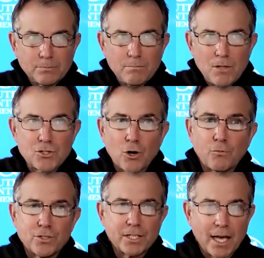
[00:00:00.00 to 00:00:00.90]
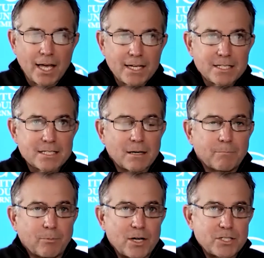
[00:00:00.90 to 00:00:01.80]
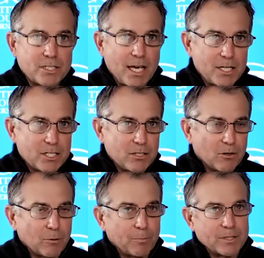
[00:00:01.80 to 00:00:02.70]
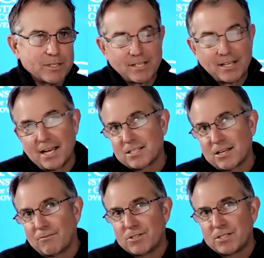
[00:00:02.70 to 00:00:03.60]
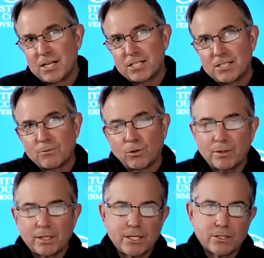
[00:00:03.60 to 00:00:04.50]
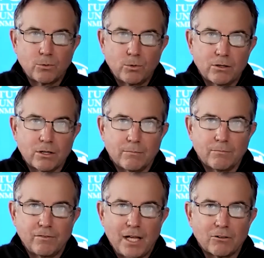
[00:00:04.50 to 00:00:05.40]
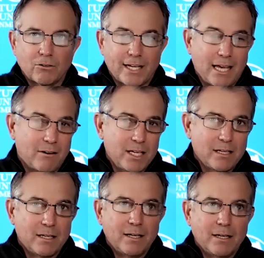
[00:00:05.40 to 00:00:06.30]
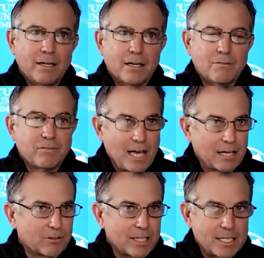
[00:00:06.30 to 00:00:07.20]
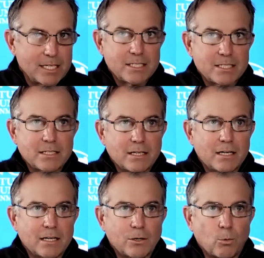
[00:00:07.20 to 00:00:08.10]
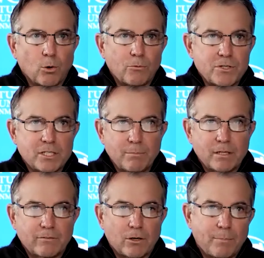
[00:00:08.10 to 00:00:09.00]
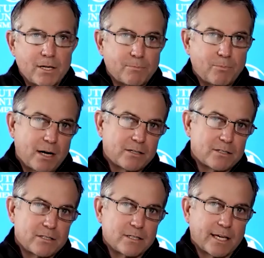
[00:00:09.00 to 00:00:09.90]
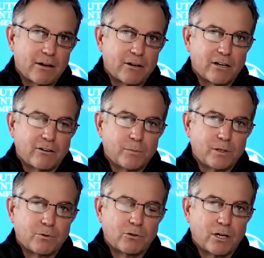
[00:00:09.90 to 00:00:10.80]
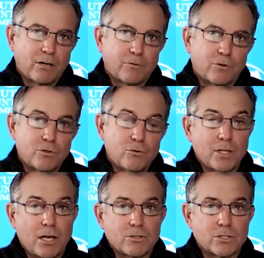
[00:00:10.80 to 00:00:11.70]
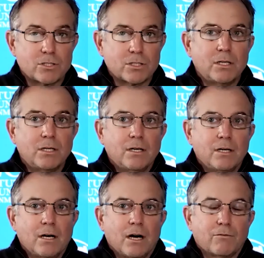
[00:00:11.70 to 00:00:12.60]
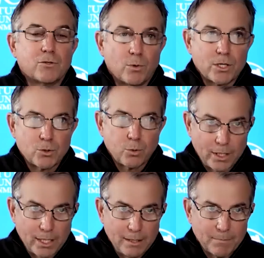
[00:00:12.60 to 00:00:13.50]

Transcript: So for today's presentation or today's conversation, we're pleased to welcome Flagler County. Flagler is an award recipient of our Best Practices in County Government program for 2020.